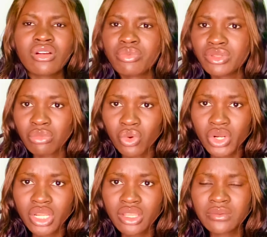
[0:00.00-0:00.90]
up in the
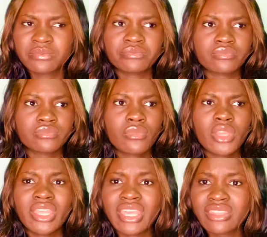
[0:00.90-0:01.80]
morning,
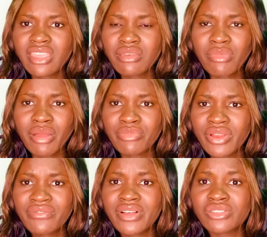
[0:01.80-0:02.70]
taking my
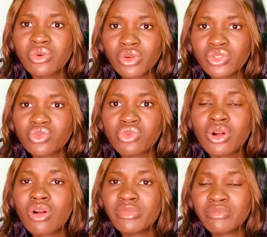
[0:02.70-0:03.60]
breakfast, going to work,
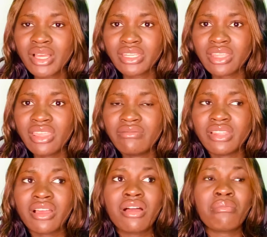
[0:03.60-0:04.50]
coming back in the evening,
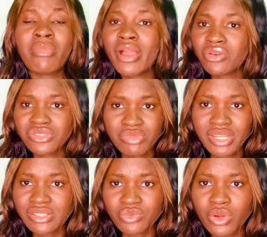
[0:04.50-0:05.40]
my husband
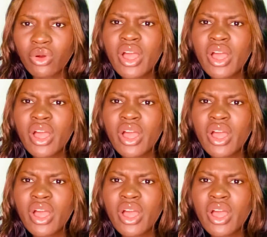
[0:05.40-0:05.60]
as well.